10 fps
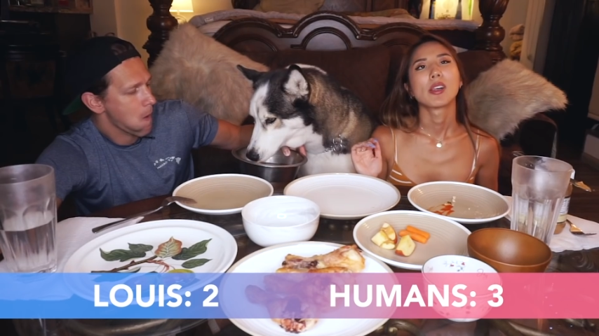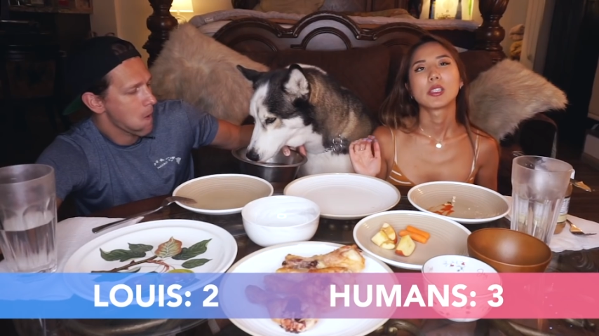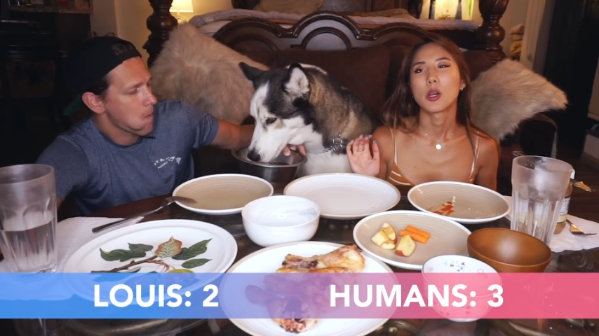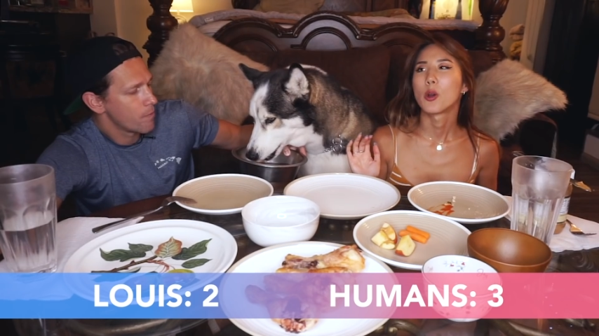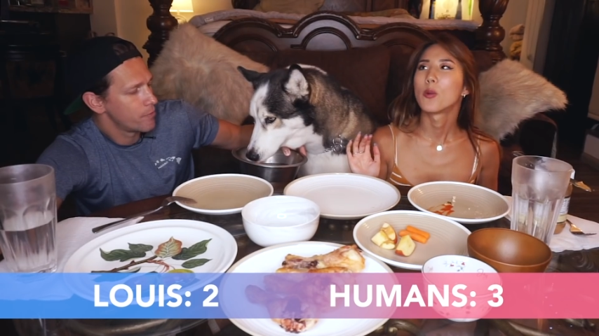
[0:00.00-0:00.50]

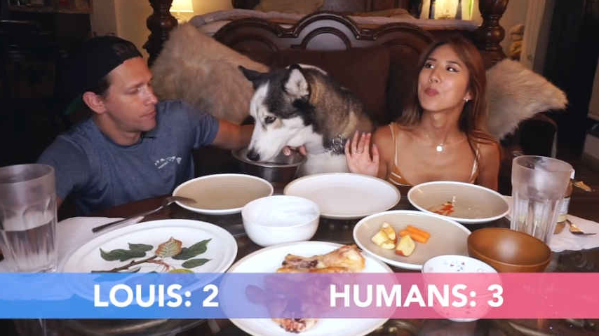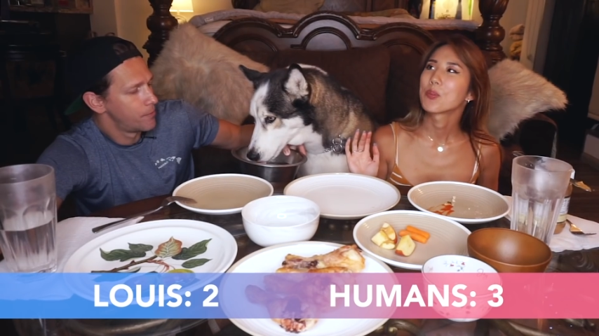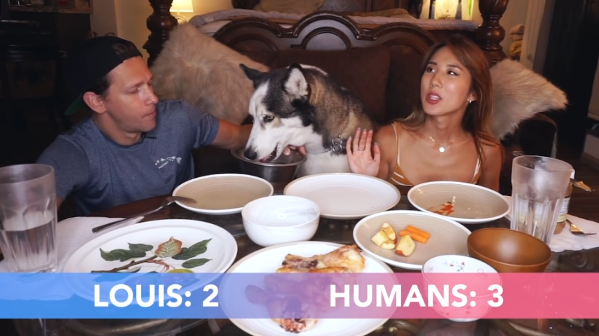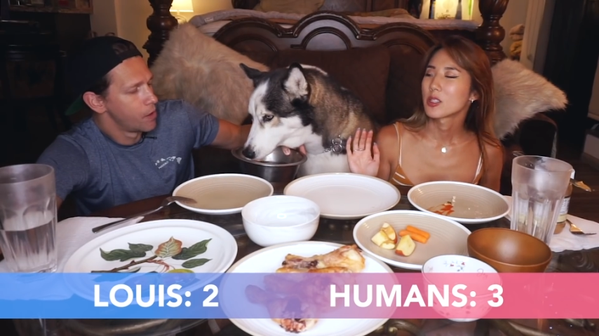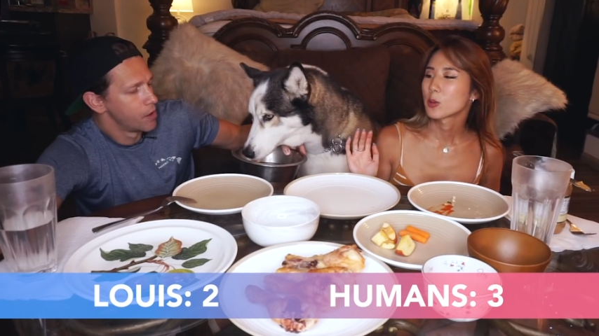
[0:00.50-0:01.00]
Speaker 1: So,
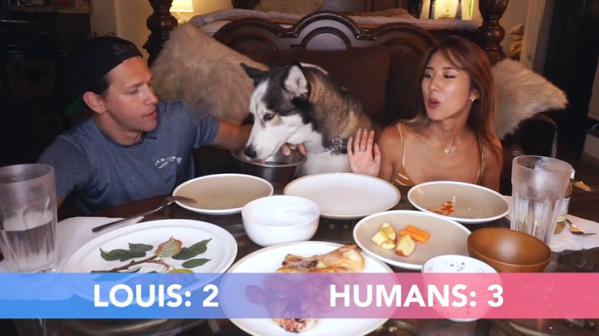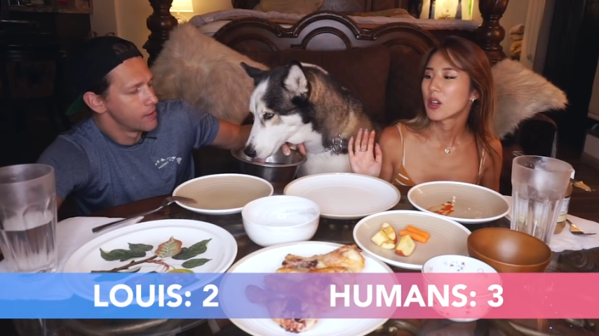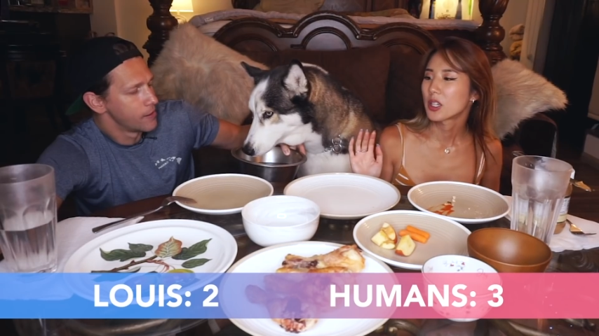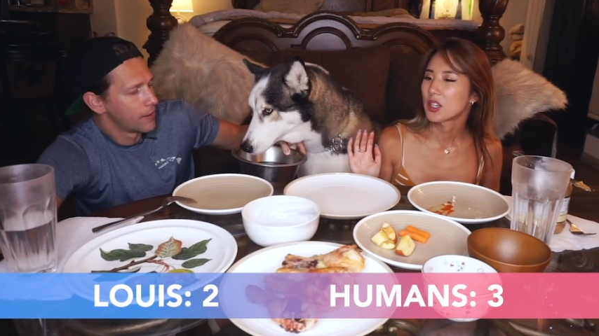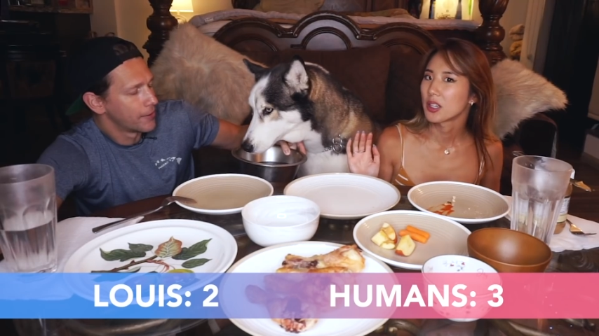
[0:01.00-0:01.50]
the score
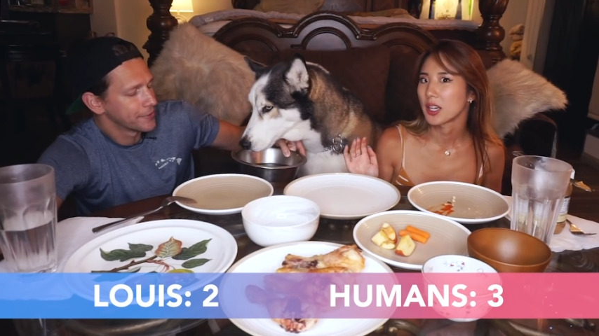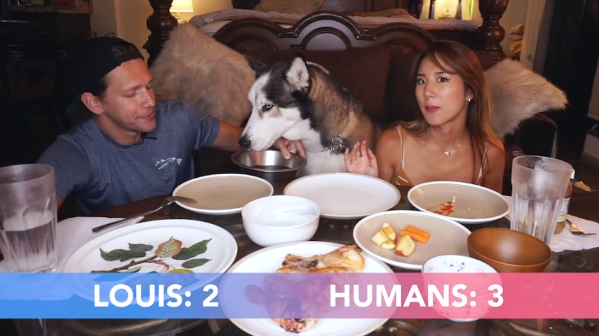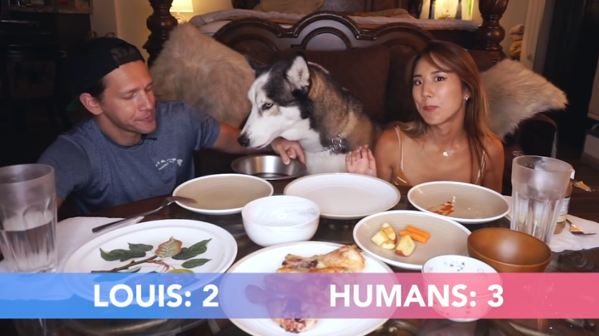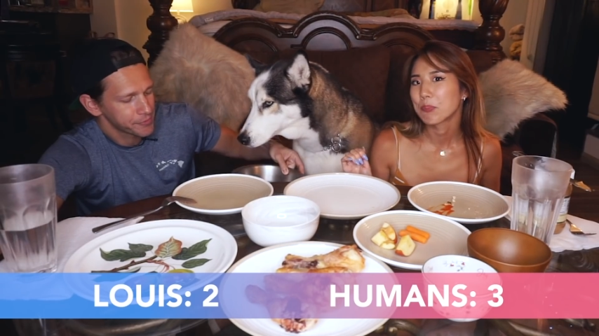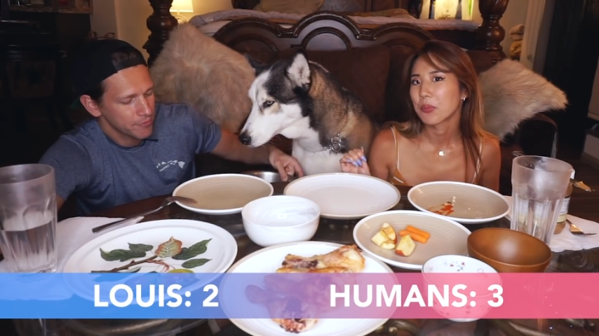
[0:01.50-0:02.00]

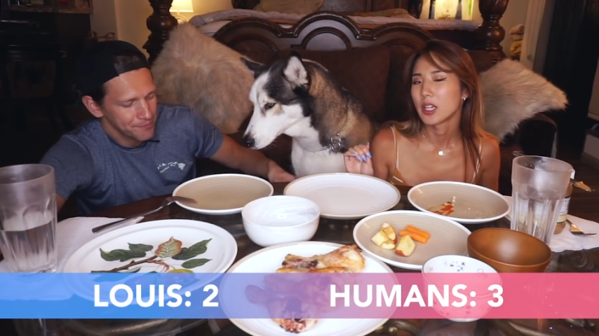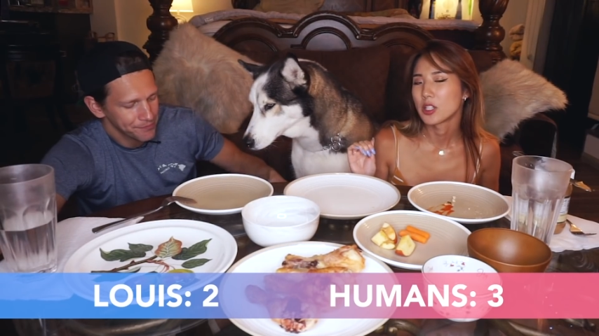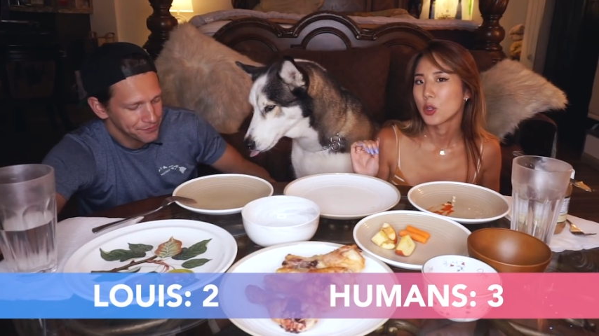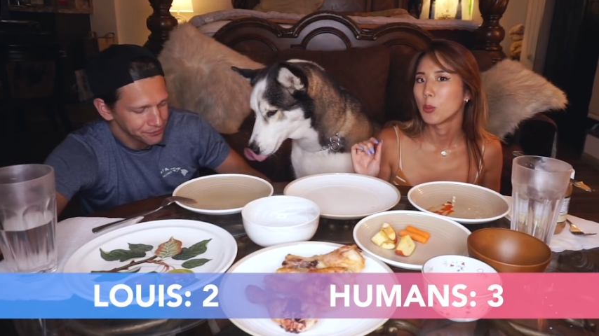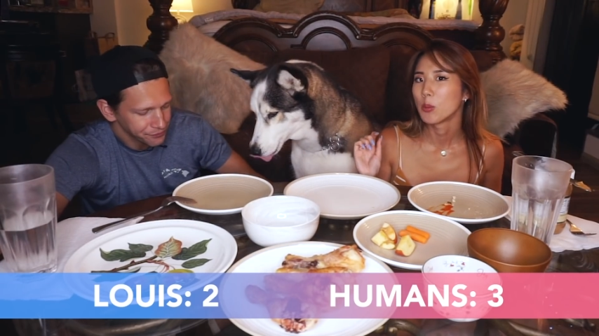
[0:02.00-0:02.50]
currently is
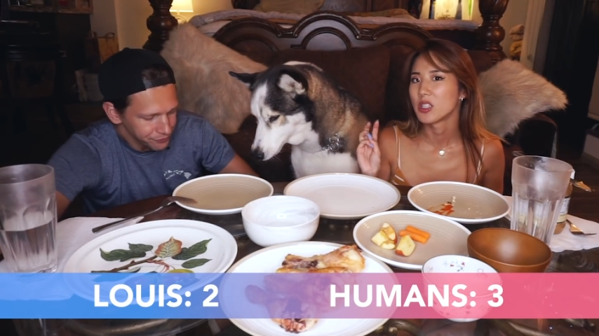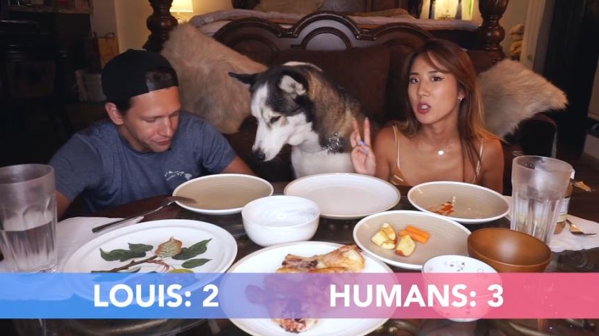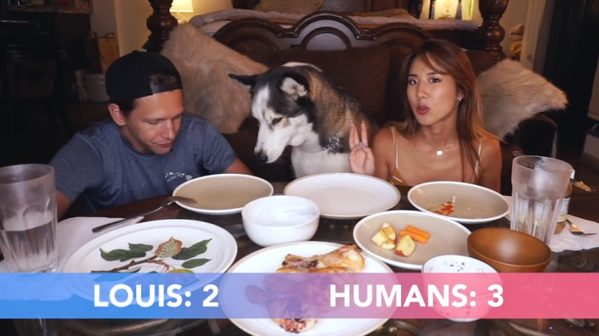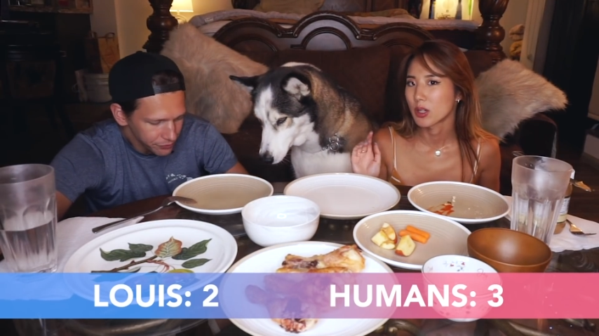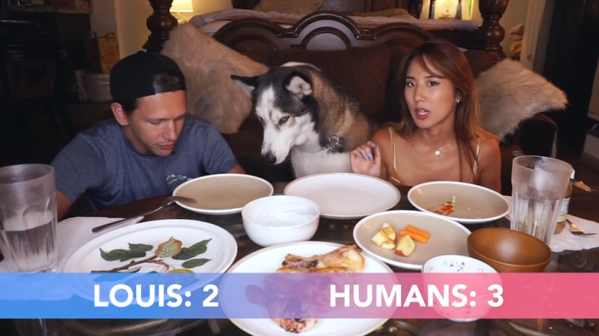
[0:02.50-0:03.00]
humans
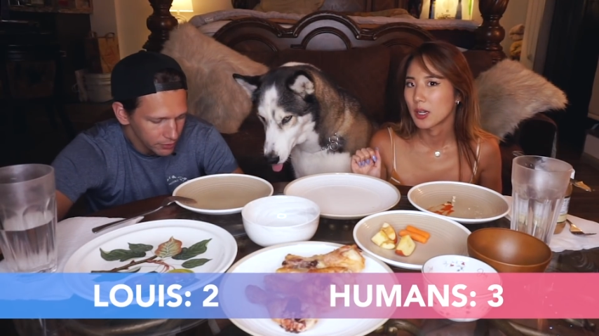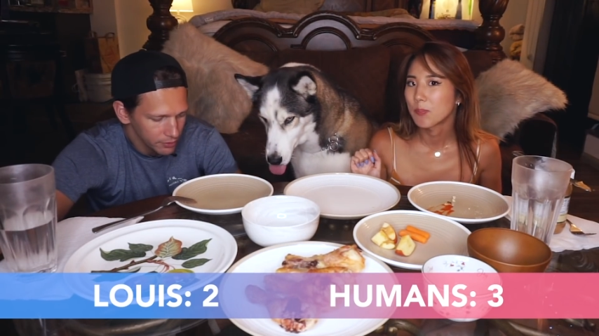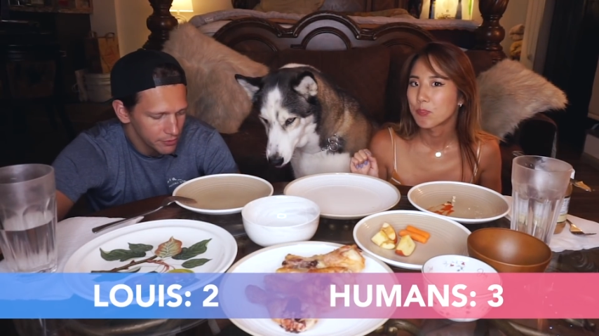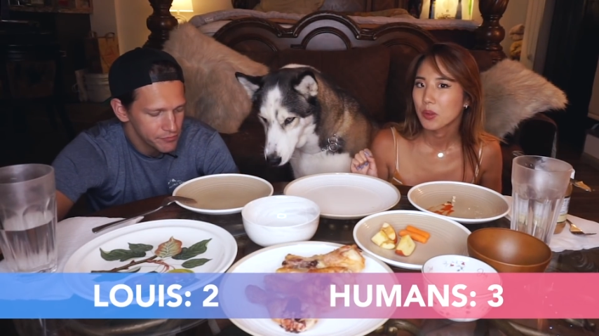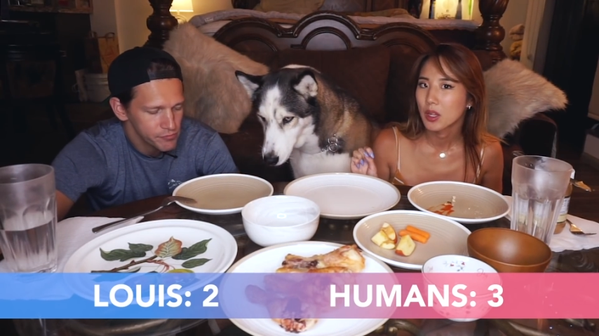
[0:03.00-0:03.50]
3,
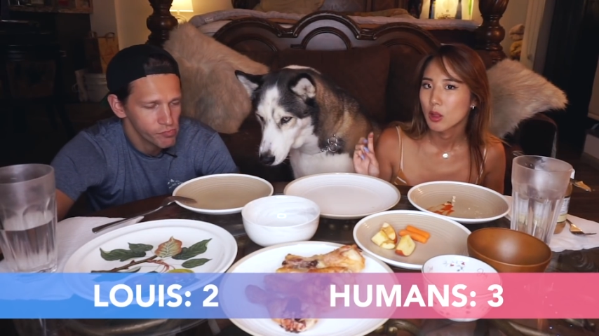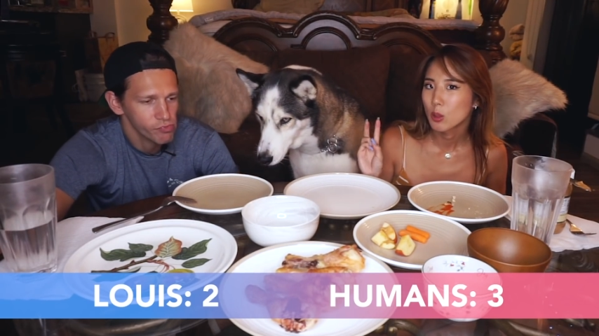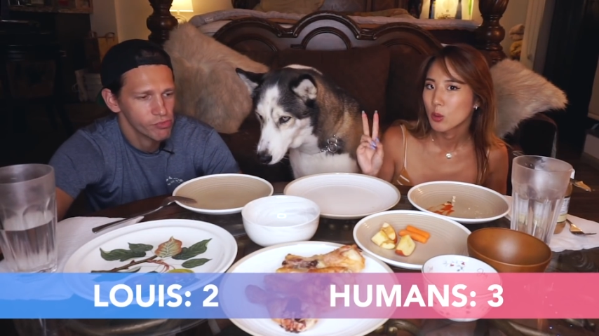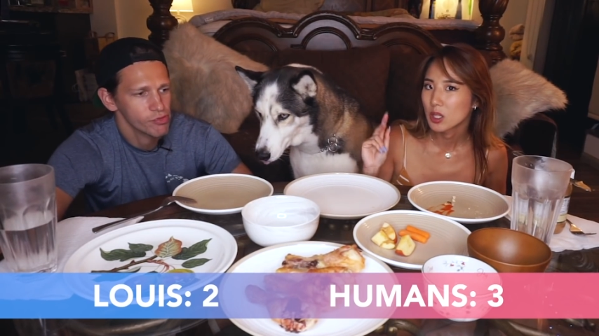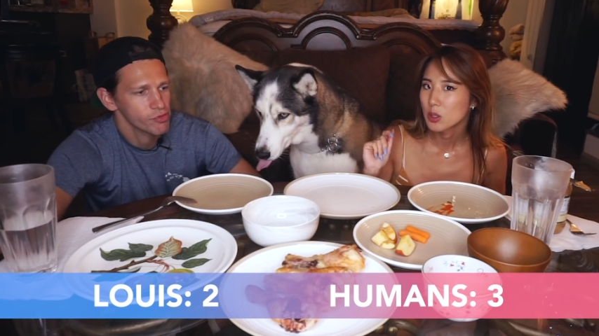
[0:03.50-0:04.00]

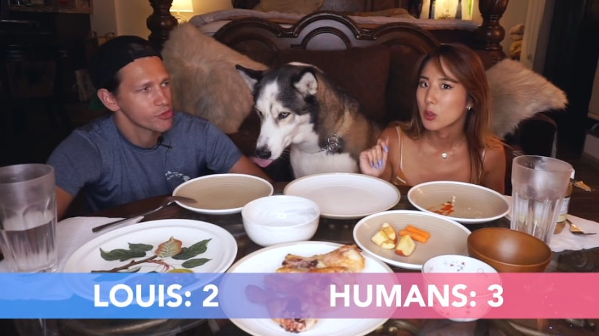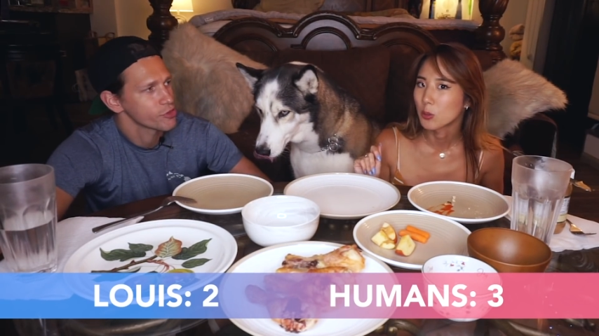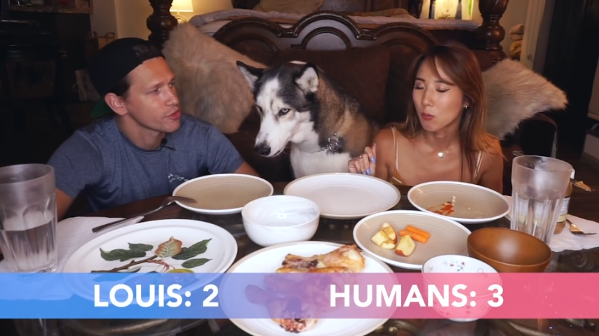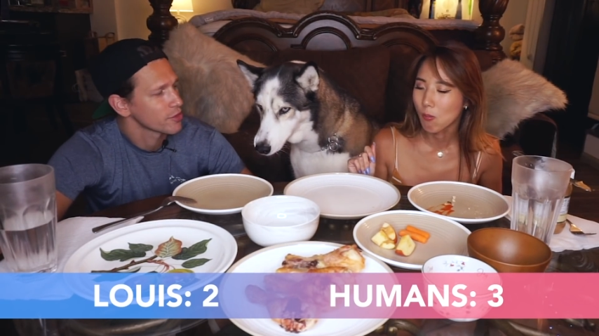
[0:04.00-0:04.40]
Louis 2.